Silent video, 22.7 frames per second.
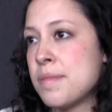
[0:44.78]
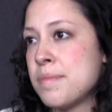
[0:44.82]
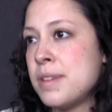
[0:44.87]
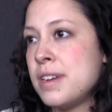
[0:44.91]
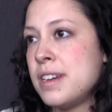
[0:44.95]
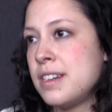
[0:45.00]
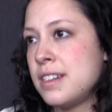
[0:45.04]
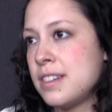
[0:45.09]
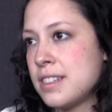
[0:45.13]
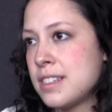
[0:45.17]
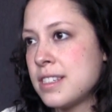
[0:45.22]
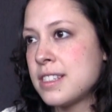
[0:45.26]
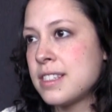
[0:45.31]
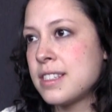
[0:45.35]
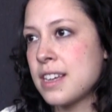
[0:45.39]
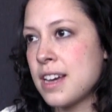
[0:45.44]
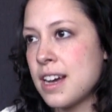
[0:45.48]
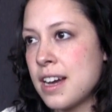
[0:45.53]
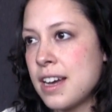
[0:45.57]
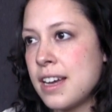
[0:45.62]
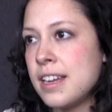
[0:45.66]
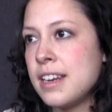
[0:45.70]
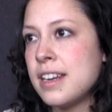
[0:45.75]
come in and
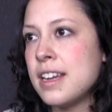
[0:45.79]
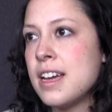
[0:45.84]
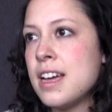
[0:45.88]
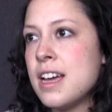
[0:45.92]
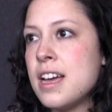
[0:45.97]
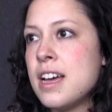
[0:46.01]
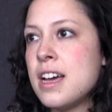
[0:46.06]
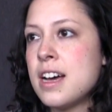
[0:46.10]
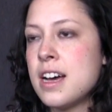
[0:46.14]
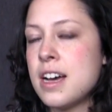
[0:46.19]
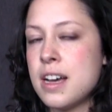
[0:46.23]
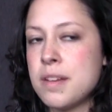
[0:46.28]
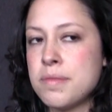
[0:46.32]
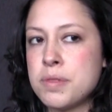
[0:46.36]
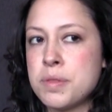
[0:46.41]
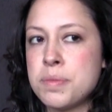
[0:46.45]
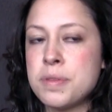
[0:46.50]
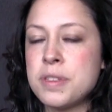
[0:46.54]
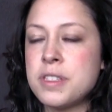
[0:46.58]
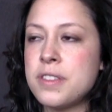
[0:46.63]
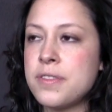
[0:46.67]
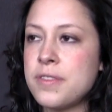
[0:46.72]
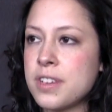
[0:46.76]
design
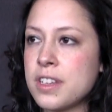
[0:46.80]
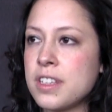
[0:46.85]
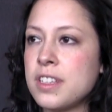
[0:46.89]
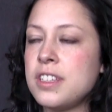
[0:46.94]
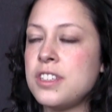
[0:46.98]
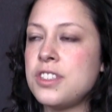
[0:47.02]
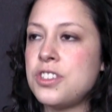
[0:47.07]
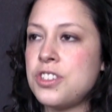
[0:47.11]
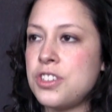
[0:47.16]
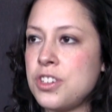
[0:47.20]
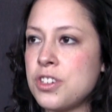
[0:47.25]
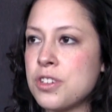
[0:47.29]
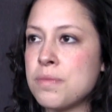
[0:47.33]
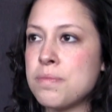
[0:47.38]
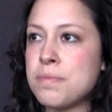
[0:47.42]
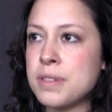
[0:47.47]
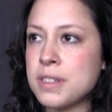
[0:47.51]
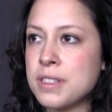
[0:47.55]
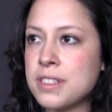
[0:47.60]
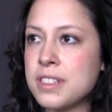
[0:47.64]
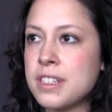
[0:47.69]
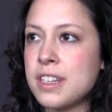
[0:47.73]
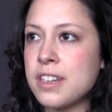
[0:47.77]
specifically to your
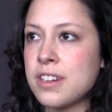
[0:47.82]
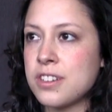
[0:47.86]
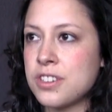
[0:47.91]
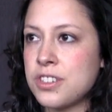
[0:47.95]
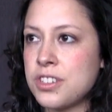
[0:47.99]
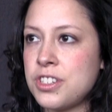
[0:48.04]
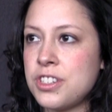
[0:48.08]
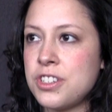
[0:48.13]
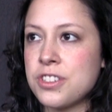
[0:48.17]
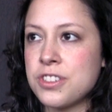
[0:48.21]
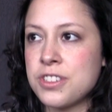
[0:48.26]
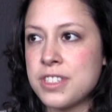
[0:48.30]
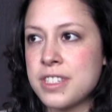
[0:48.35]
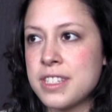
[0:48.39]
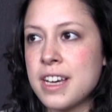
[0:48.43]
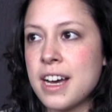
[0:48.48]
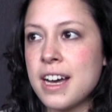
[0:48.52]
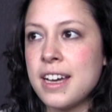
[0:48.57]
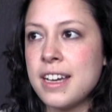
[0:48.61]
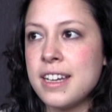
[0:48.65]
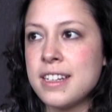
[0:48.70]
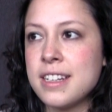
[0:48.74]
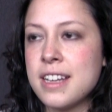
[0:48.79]
building or to your
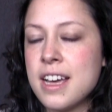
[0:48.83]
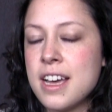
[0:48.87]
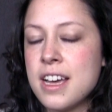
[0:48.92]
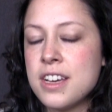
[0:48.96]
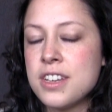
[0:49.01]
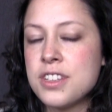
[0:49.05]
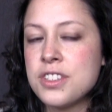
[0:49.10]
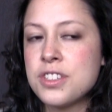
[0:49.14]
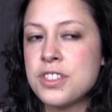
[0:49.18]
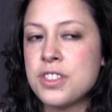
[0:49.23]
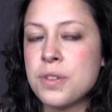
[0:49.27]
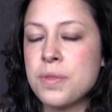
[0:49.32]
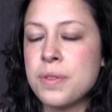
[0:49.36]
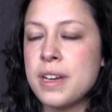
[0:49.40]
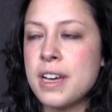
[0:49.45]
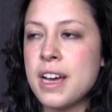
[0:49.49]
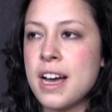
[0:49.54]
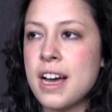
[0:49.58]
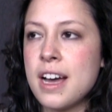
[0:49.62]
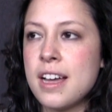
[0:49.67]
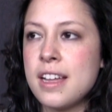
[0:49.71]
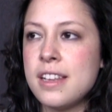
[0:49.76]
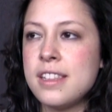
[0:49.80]
site. So we
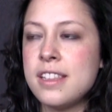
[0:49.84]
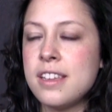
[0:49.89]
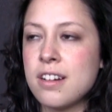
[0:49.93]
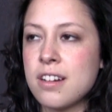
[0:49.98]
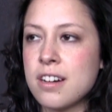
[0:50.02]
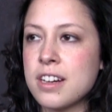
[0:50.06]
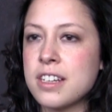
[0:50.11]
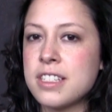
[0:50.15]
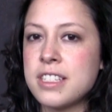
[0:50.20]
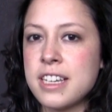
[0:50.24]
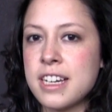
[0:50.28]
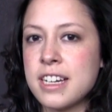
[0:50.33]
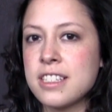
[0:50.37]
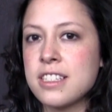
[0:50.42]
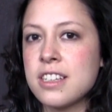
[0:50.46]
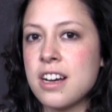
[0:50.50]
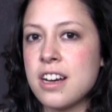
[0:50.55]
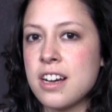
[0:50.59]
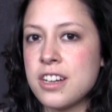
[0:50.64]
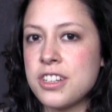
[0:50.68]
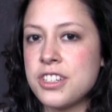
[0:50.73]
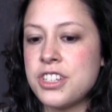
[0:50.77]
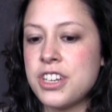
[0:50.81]
had the architect
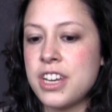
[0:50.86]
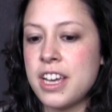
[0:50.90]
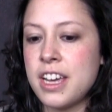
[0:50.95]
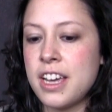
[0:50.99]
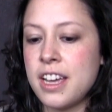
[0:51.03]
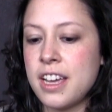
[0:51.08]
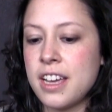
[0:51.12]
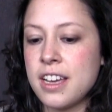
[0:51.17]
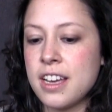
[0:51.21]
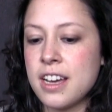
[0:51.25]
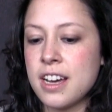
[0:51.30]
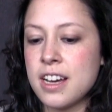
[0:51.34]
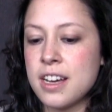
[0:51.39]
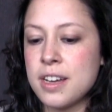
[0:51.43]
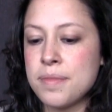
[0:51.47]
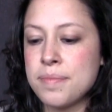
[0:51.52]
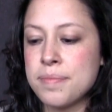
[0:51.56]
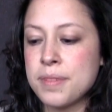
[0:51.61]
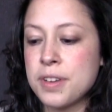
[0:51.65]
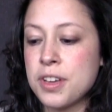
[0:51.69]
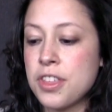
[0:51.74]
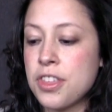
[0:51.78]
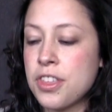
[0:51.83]
Ajay
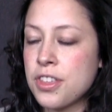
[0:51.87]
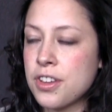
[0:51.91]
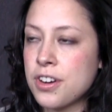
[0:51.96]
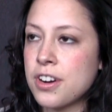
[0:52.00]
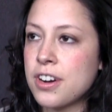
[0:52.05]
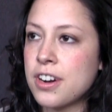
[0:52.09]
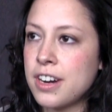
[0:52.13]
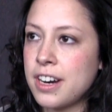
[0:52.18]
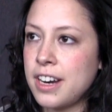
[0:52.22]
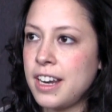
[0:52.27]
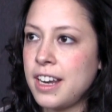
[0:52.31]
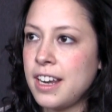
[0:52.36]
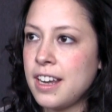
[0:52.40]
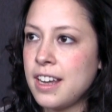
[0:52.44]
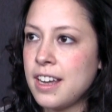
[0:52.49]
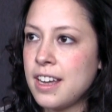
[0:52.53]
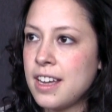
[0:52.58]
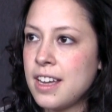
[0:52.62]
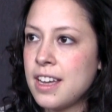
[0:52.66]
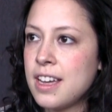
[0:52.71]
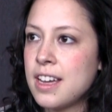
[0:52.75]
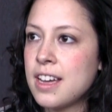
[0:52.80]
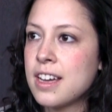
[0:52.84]
Kathari
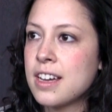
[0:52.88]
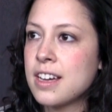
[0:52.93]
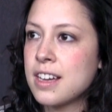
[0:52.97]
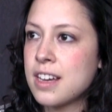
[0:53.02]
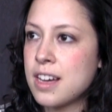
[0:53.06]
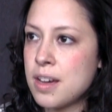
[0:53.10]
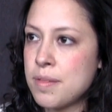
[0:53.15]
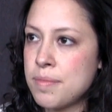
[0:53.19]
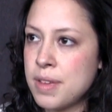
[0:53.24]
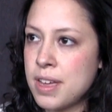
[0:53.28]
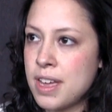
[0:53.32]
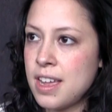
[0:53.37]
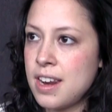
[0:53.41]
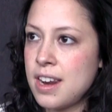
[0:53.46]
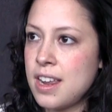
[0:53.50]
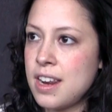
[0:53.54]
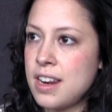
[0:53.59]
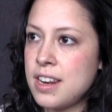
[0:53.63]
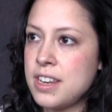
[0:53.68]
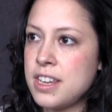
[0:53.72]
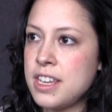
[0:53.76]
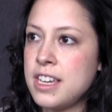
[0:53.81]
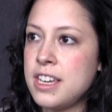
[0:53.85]
come in,
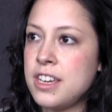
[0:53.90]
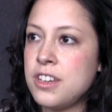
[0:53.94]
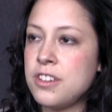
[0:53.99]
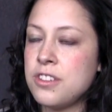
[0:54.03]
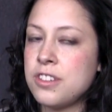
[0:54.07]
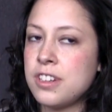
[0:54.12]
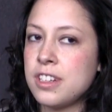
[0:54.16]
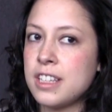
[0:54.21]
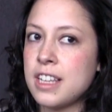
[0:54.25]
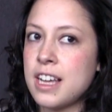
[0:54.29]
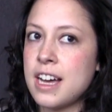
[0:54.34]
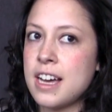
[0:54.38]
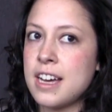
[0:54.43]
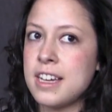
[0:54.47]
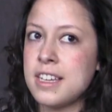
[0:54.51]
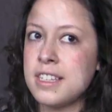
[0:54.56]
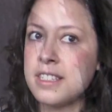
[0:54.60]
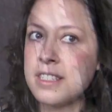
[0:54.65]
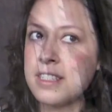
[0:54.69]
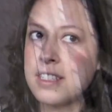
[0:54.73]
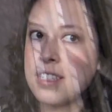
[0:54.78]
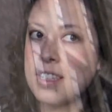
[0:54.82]
and he utilized